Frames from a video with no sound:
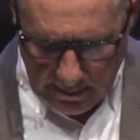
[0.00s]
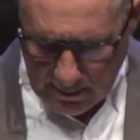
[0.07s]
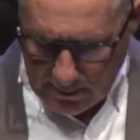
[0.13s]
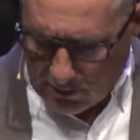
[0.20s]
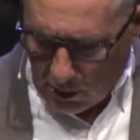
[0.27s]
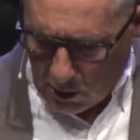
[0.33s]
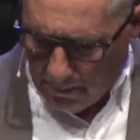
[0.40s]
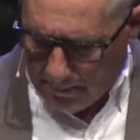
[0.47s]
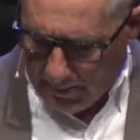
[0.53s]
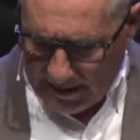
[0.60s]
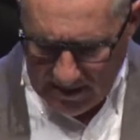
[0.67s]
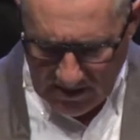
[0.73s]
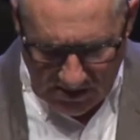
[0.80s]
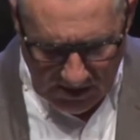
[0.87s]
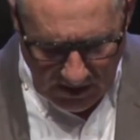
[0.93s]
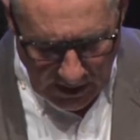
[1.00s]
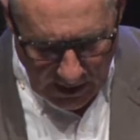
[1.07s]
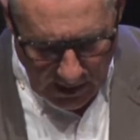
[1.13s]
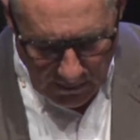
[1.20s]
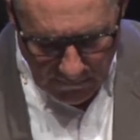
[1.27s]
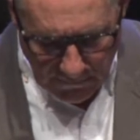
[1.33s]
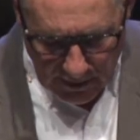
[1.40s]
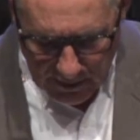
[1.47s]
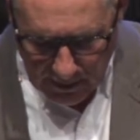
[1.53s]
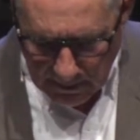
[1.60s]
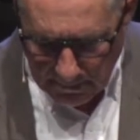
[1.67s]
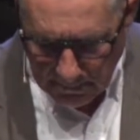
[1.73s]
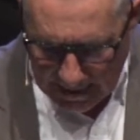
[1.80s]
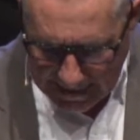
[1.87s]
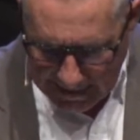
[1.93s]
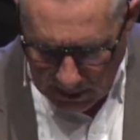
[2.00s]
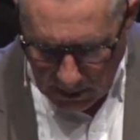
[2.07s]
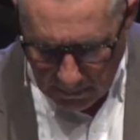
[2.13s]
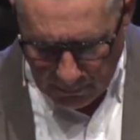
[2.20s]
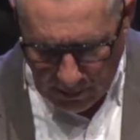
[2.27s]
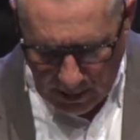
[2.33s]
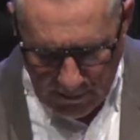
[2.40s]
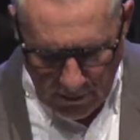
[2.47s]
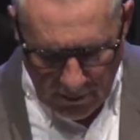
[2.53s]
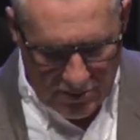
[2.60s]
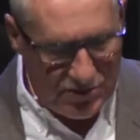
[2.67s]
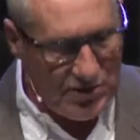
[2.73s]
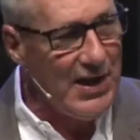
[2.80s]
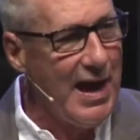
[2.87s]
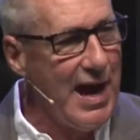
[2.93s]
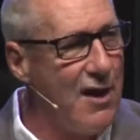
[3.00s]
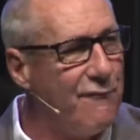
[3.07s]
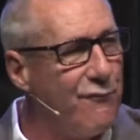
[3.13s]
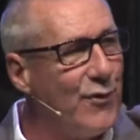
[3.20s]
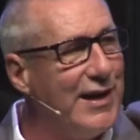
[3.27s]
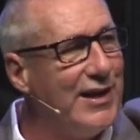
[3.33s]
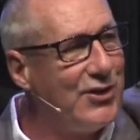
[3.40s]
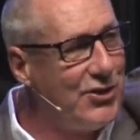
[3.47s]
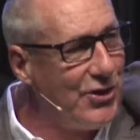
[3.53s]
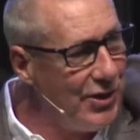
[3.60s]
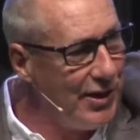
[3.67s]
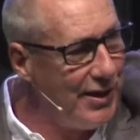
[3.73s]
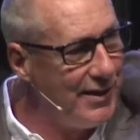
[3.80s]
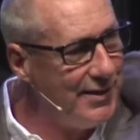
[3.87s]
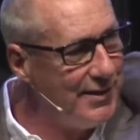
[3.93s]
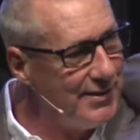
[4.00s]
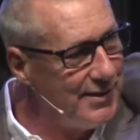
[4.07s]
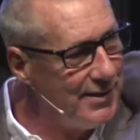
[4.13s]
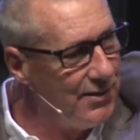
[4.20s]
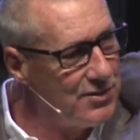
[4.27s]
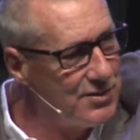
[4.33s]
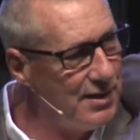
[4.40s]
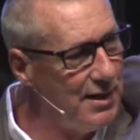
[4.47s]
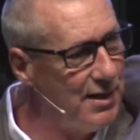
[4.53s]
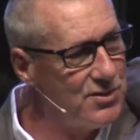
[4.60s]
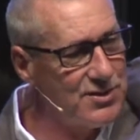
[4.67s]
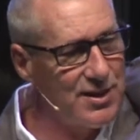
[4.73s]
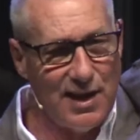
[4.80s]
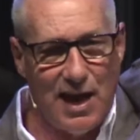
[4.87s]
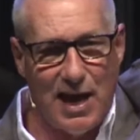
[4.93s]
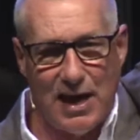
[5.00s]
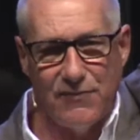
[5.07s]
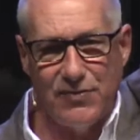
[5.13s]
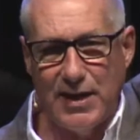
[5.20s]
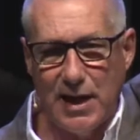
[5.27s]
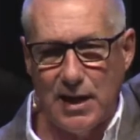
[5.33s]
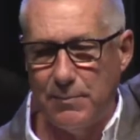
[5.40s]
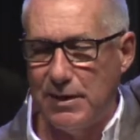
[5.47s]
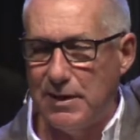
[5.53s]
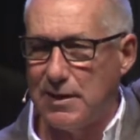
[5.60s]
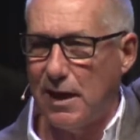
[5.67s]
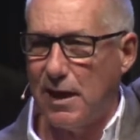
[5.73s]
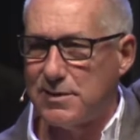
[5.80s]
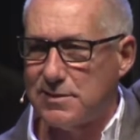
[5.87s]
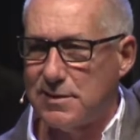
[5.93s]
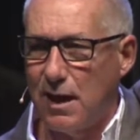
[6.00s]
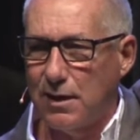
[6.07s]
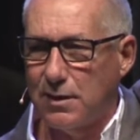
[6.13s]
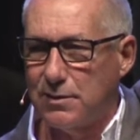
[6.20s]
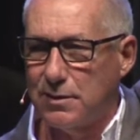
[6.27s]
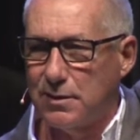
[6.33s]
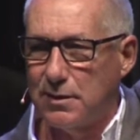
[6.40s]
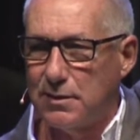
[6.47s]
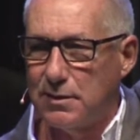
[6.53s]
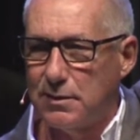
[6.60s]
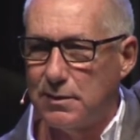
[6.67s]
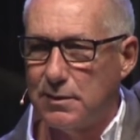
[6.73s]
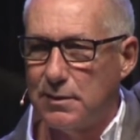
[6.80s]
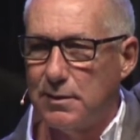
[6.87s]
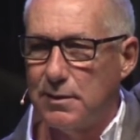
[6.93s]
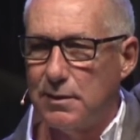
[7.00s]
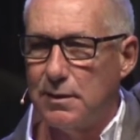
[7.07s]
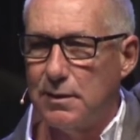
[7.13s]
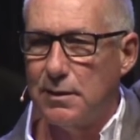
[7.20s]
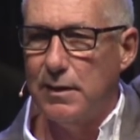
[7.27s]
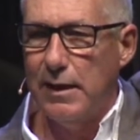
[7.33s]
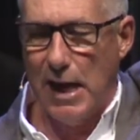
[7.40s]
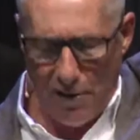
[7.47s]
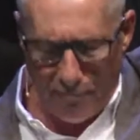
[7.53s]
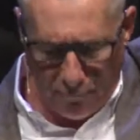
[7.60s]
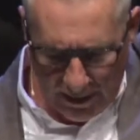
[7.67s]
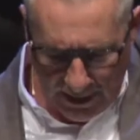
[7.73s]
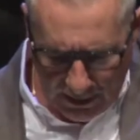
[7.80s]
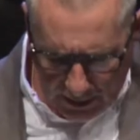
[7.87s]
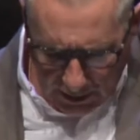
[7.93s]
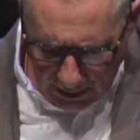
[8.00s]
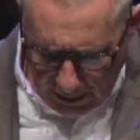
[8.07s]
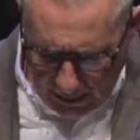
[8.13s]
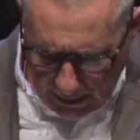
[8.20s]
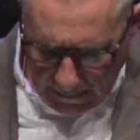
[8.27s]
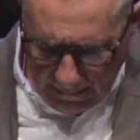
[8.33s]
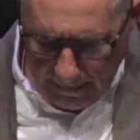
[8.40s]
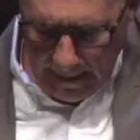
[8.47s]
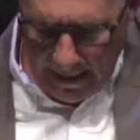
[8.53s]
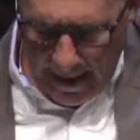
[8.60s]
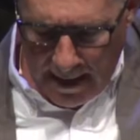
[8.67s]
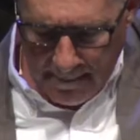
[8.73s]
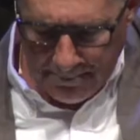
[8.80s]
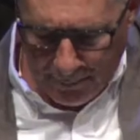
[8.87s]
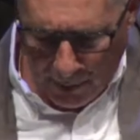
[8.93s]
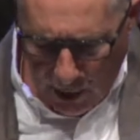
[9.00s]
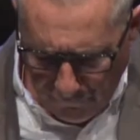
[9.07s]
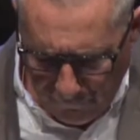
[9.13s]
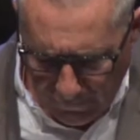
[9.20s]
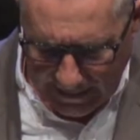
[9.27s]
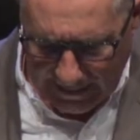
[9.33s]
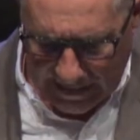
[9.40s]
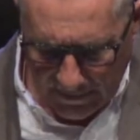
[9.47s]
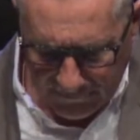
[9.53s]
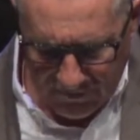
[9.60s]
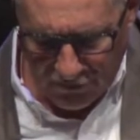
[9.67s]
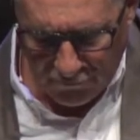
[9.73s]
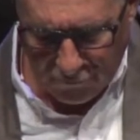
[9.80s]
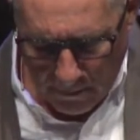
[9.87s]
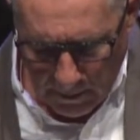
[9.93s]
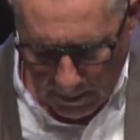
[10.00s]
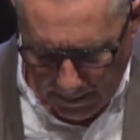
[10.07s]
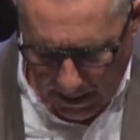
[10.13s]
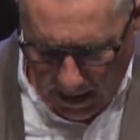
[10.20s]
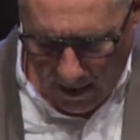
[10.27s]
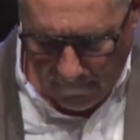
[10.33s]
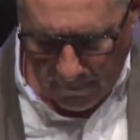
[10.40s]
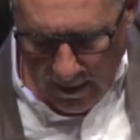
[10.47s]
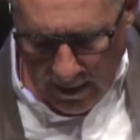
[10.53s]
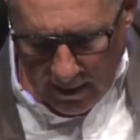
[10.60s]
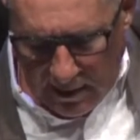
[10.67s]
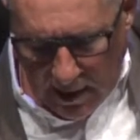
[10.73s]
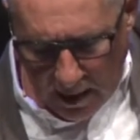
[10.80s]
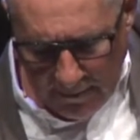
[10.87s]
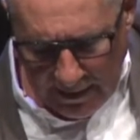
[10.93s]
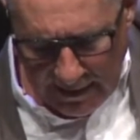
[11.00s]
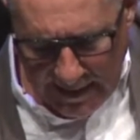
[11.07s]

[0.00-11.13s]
Don't be deceived, my dear brothers. Every good, here's the, here's the lie of the enemy God's not good. Every good and perfect gift is from above, coming